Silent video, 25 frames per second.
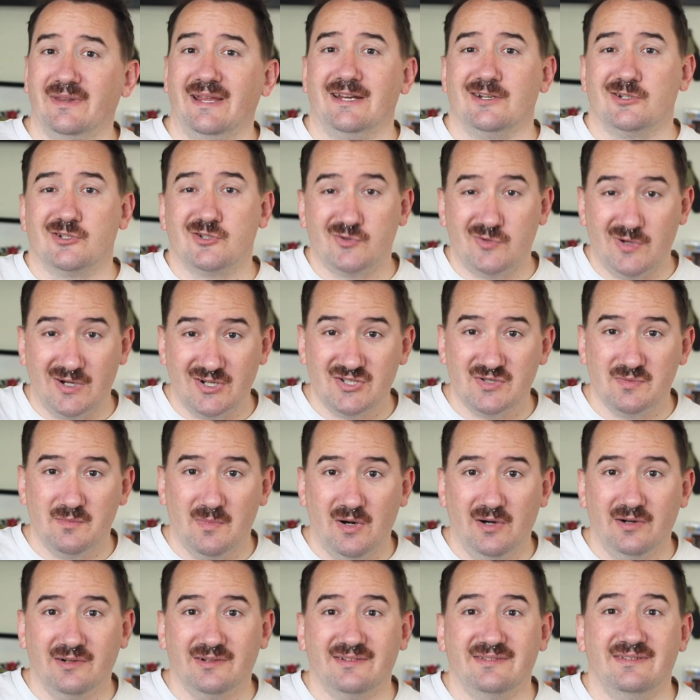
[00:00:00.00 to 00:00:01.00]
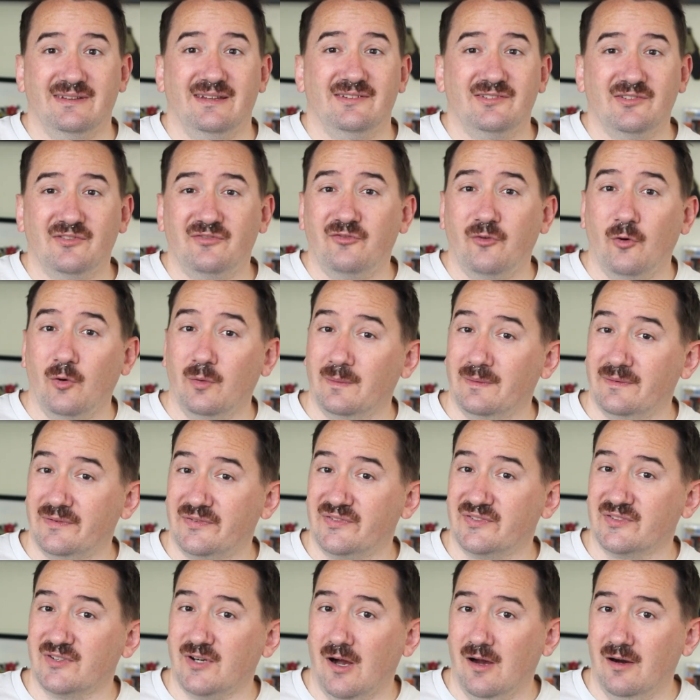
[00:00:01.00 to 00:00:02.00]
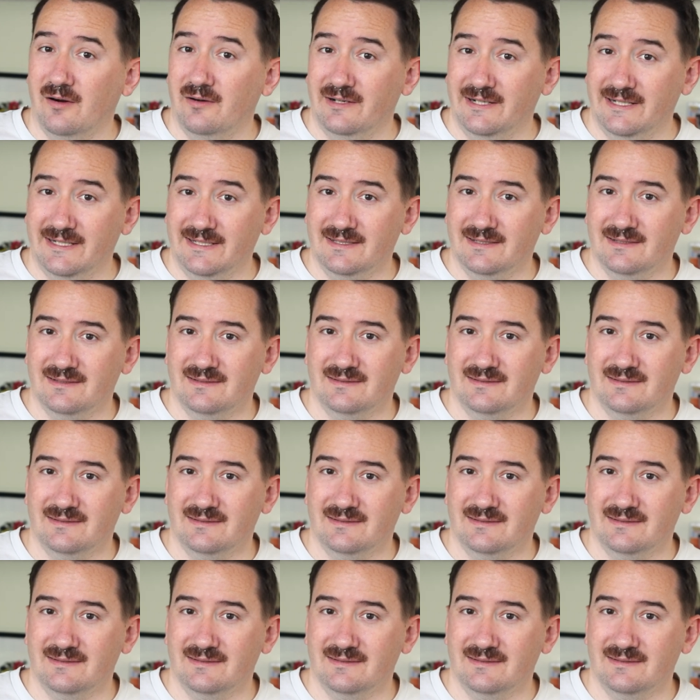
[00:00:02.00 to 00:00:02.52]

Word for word: that stretch marks is a form of scarring,